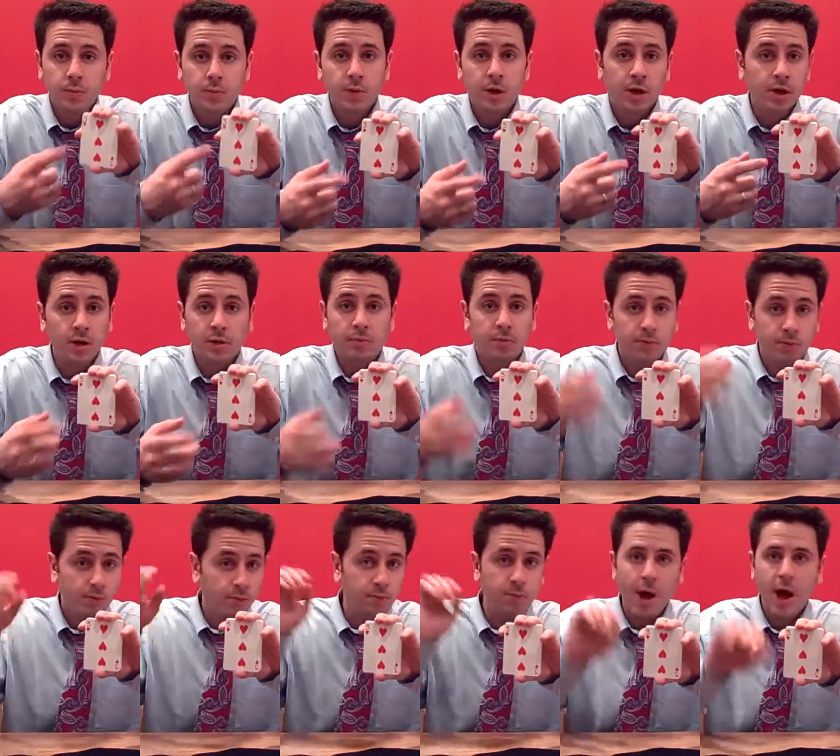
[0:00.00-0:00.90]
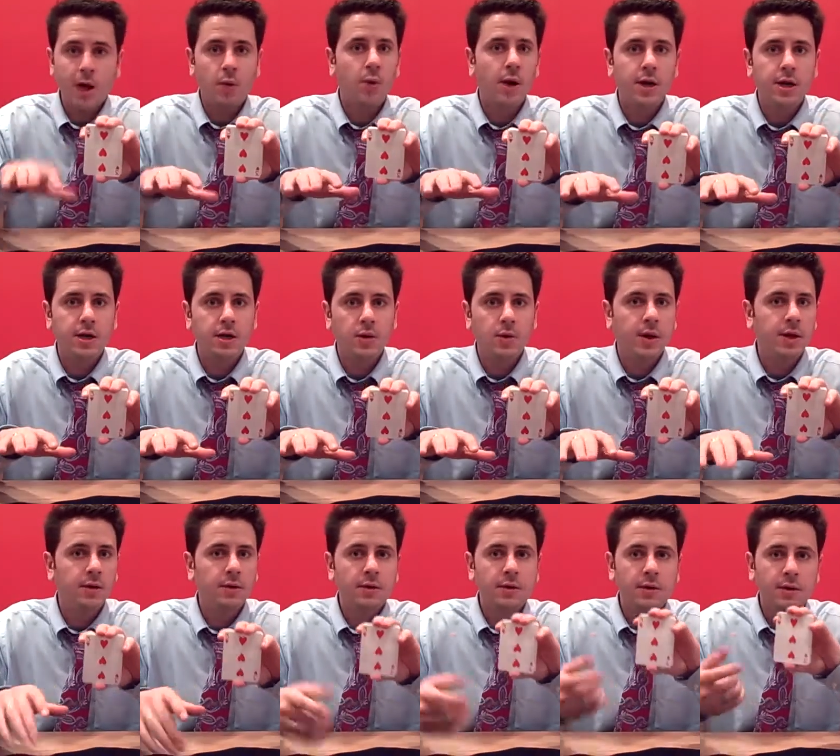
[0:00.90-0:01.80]
they're going to buy right into
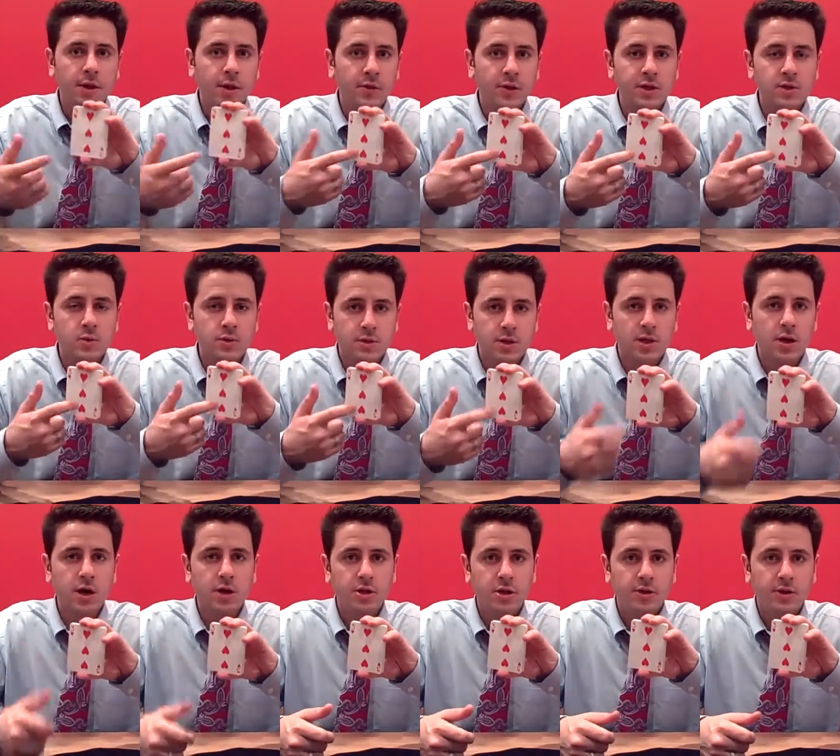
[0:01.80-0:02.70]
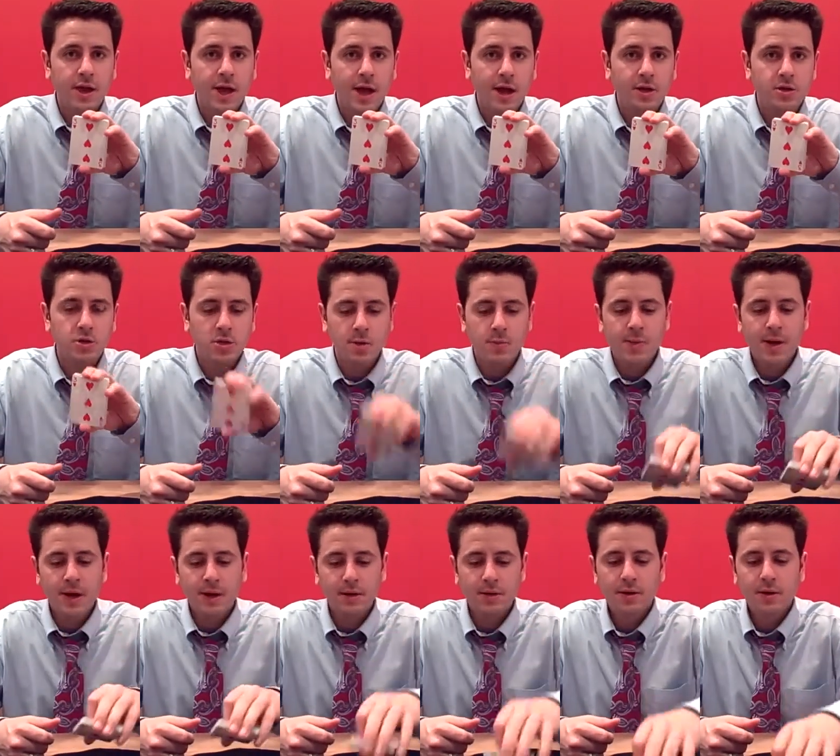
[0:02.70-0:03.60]
it, that this was the card that they actually
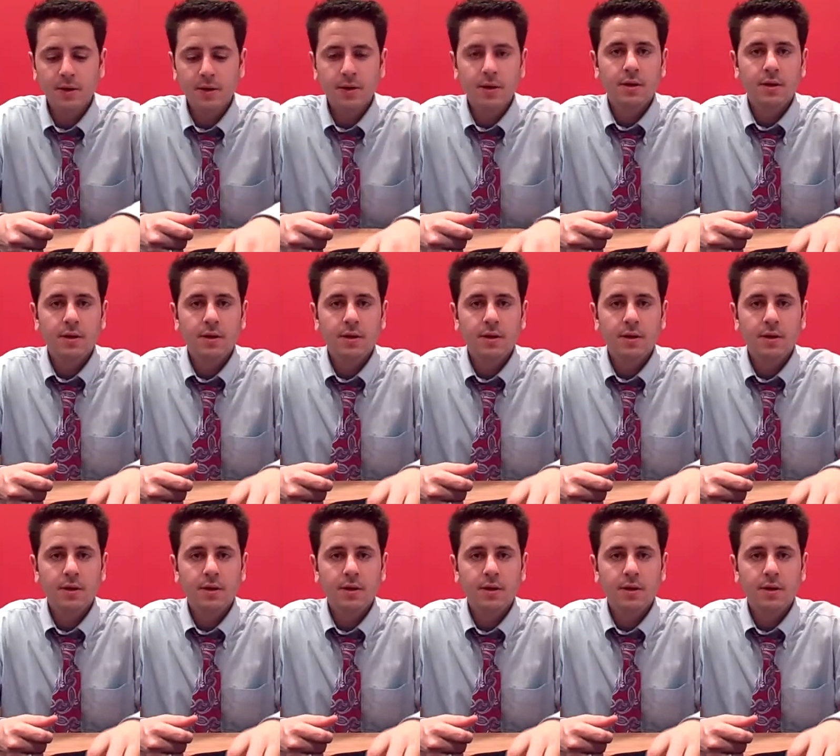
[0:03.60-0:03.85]
picked.